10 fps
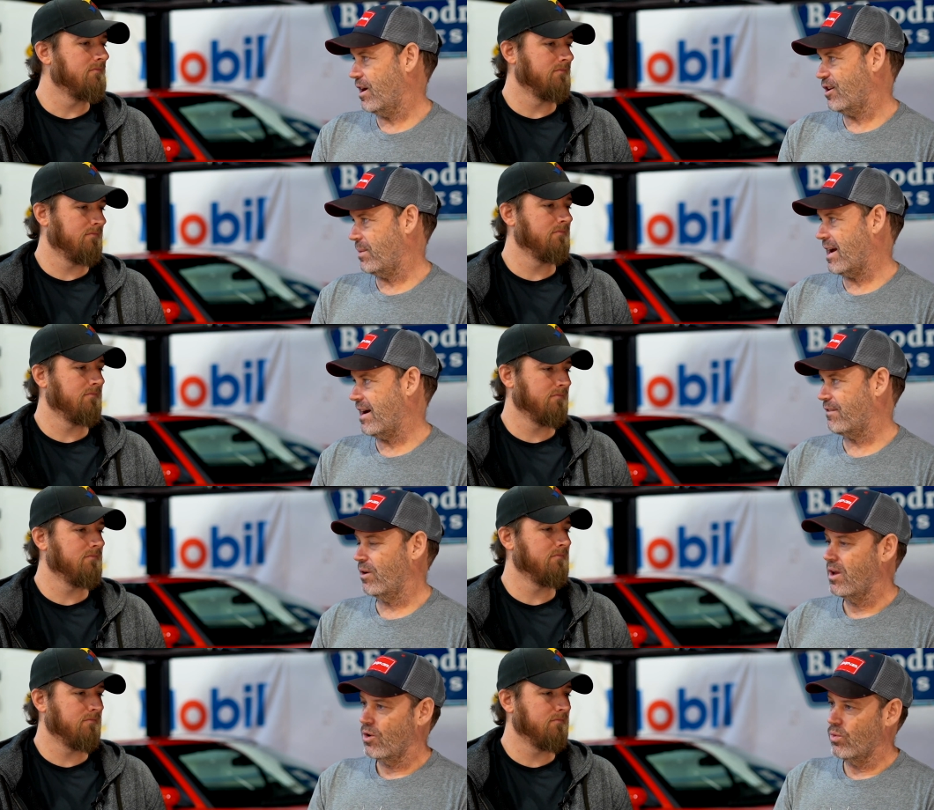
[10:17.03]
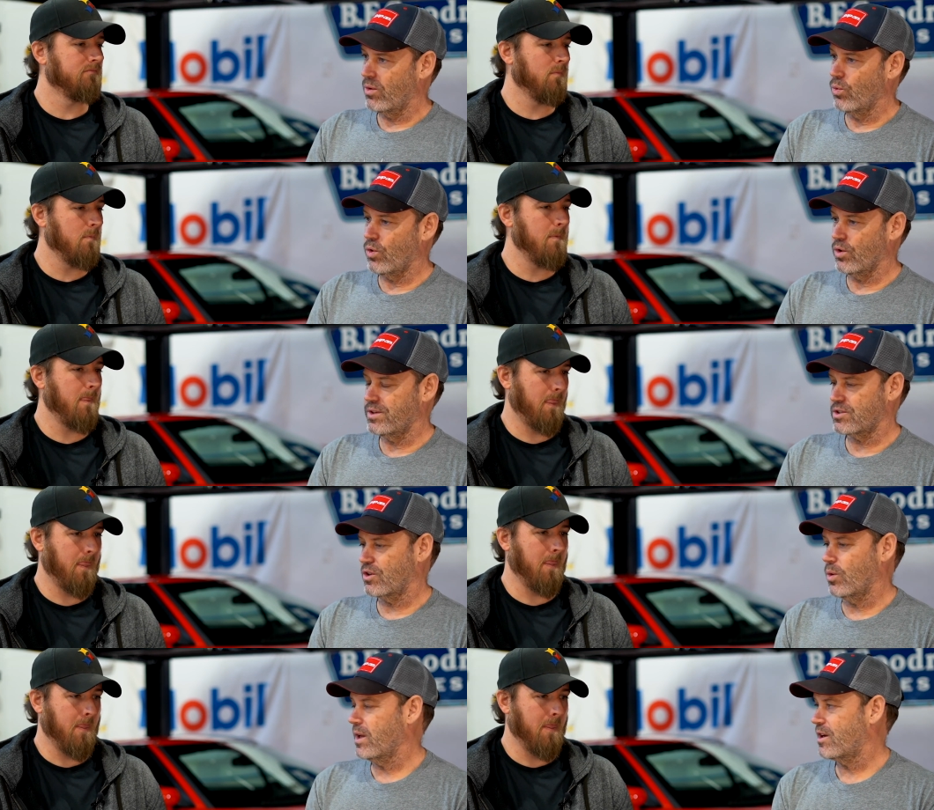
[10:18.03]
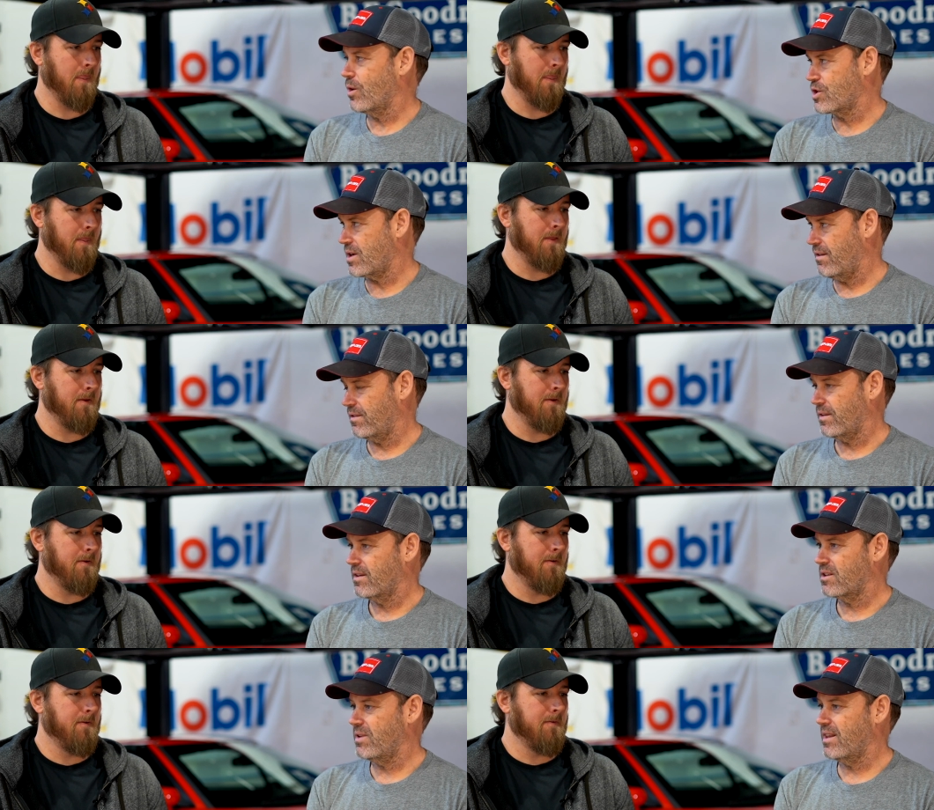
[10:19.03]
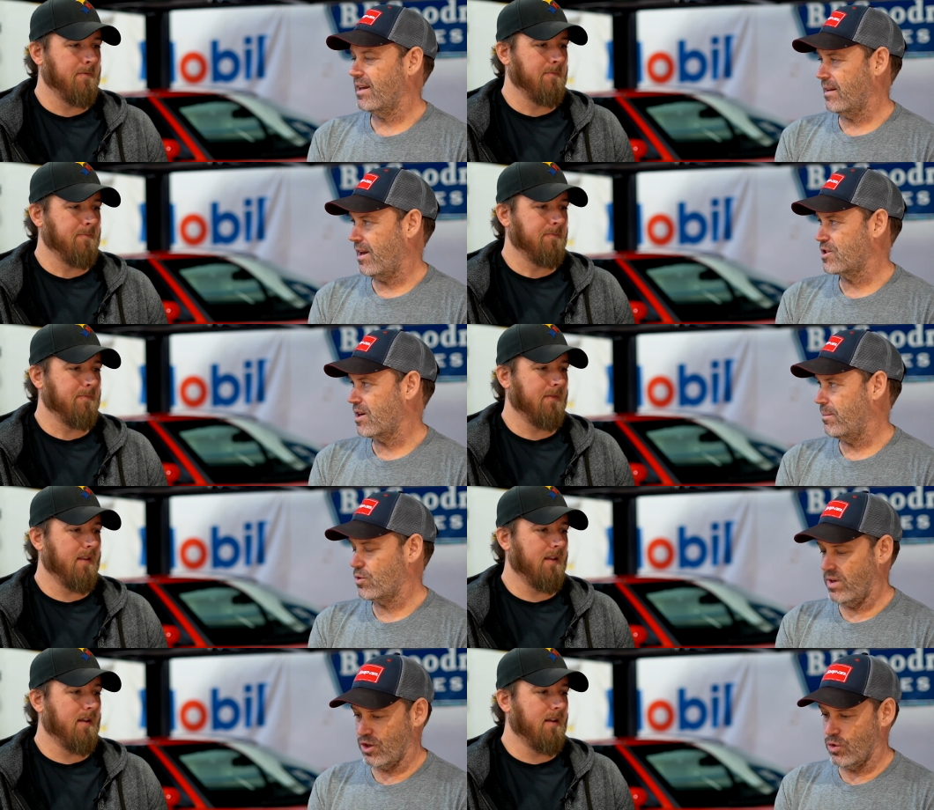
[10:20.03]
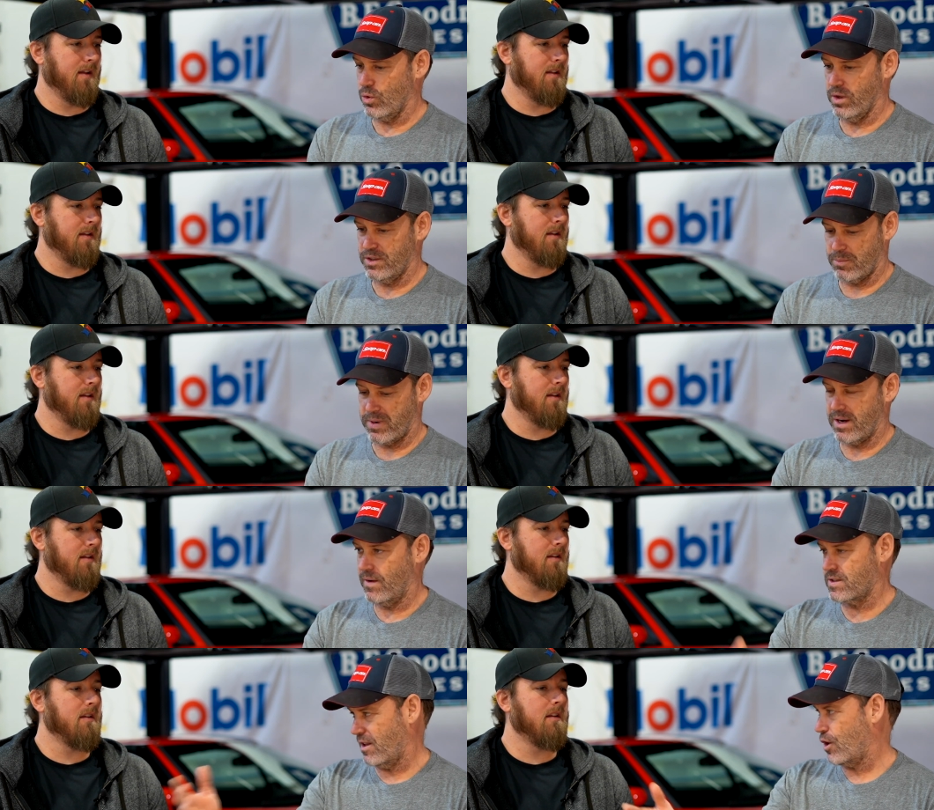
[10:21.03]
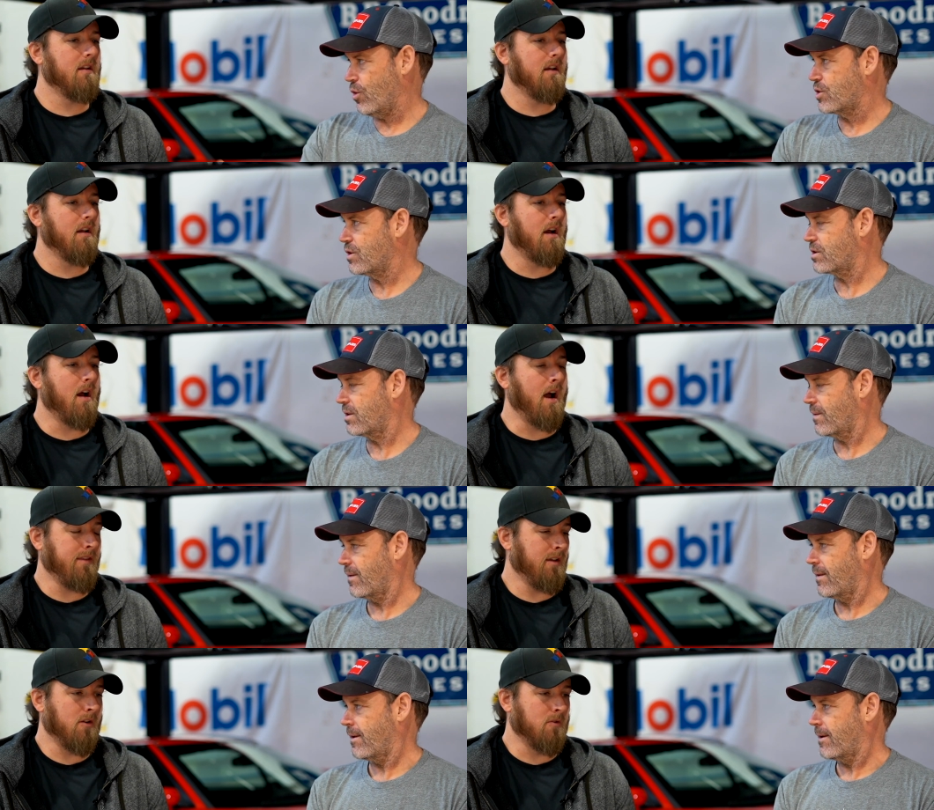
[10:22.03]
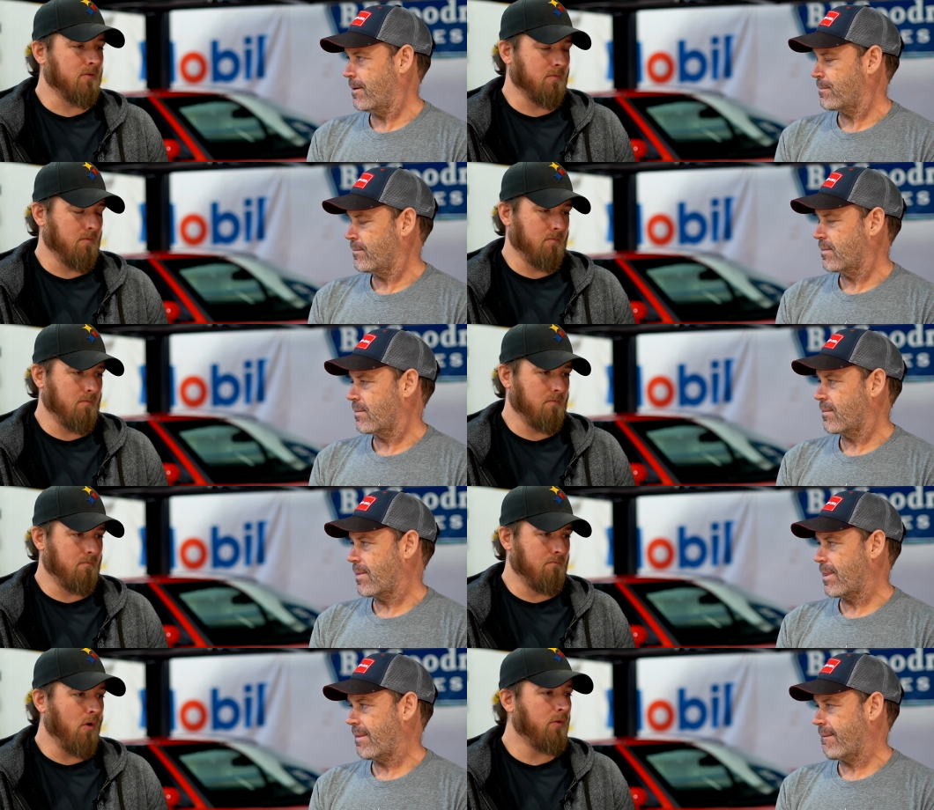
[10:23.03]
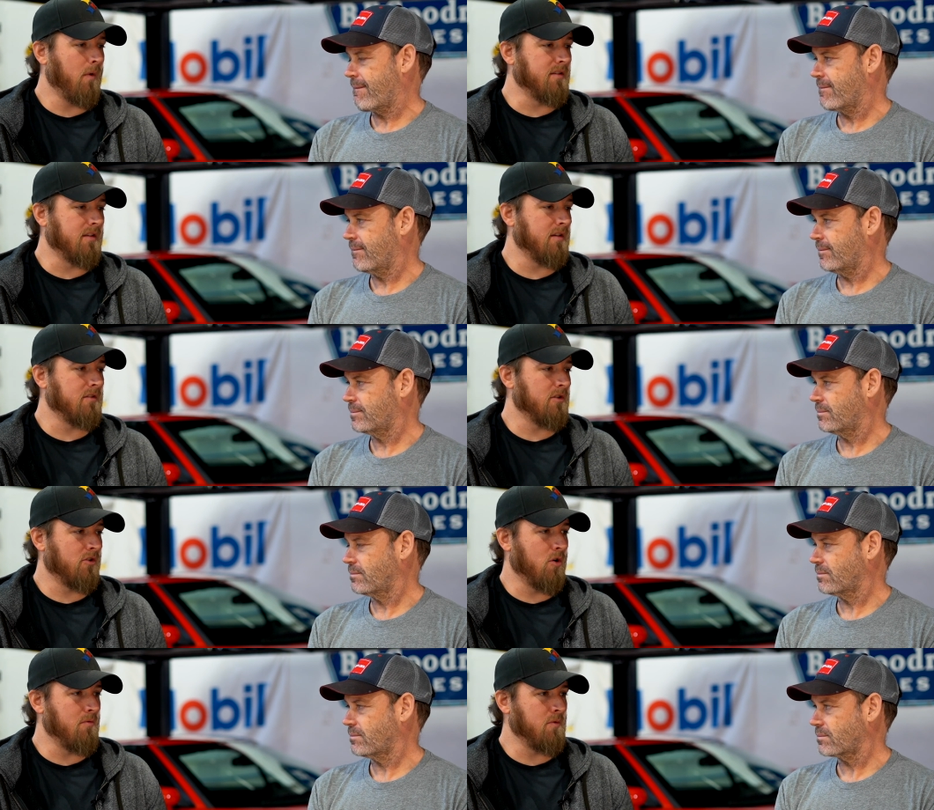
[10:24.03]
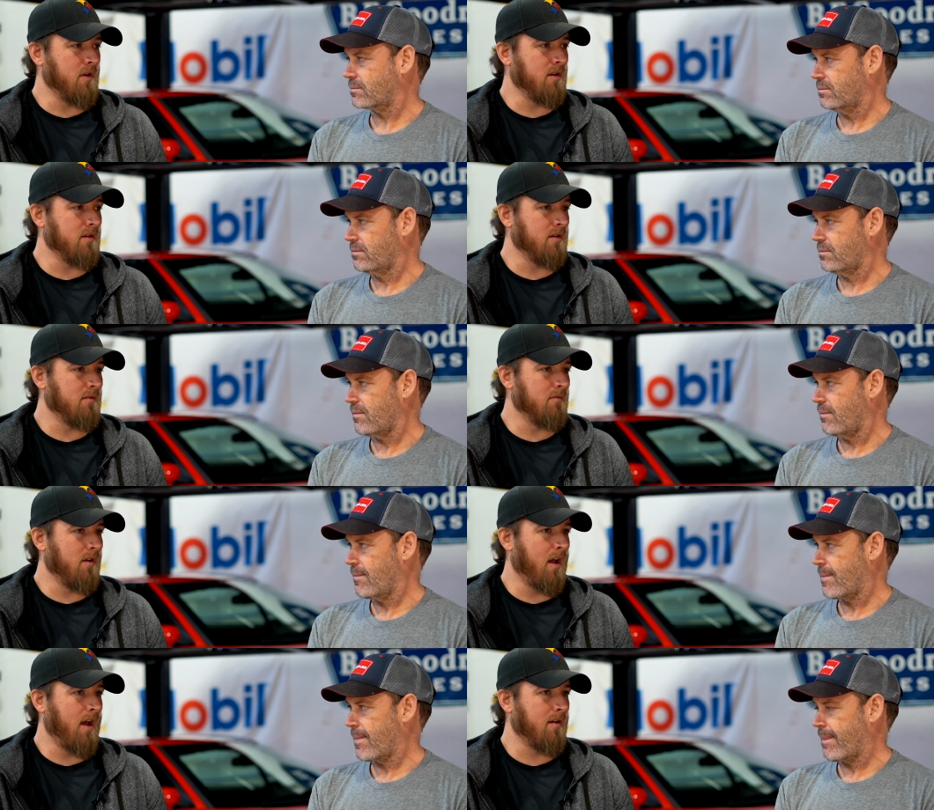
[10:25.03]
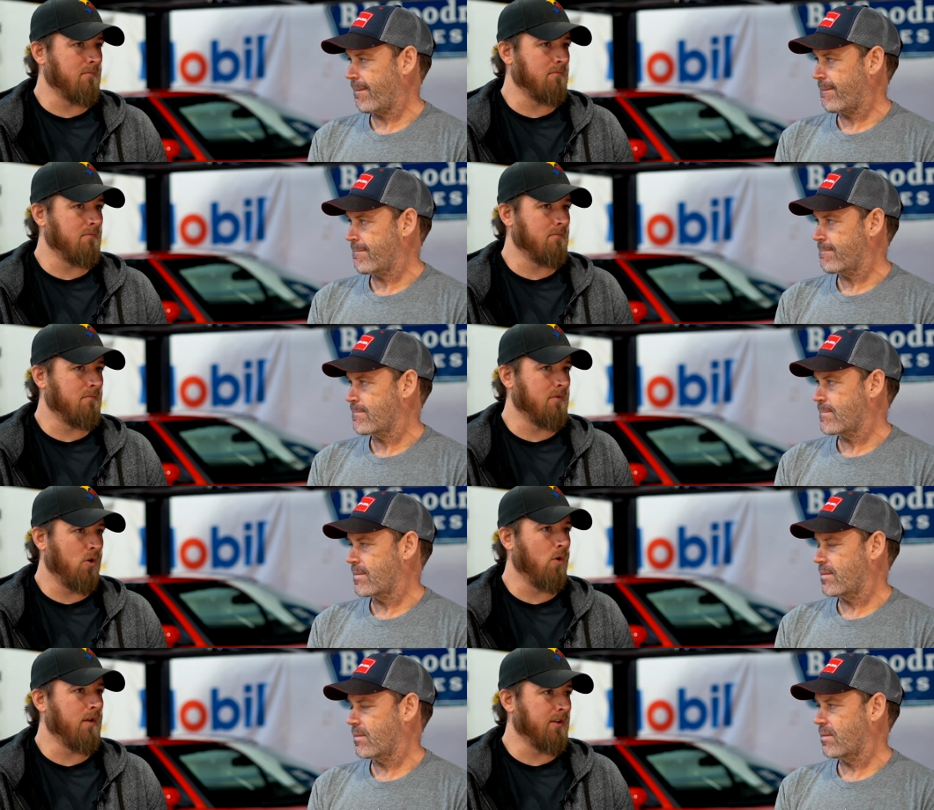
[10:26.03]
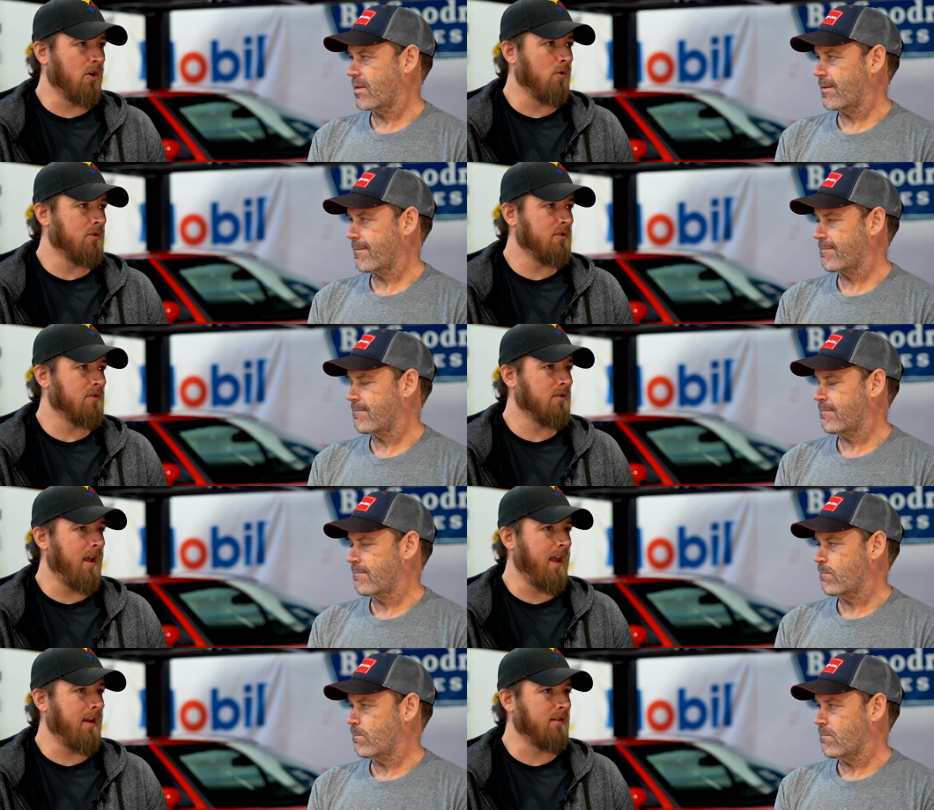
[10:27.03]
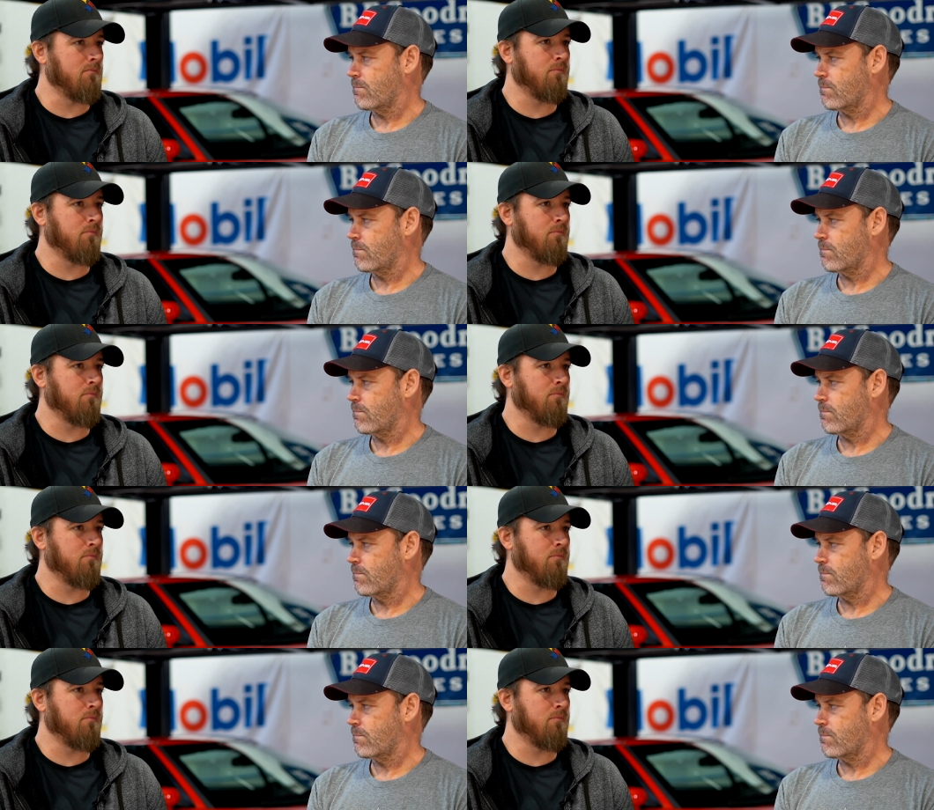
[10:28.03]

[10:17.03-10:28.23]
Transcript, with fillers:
Speaker 1: on their behalf, or what role does a goalie coach have to be that liaison between the goalies, the parents, and the coaches?
Speaker 2: I think it goes both ways. It doesn't just go between um, the goalie and the coach and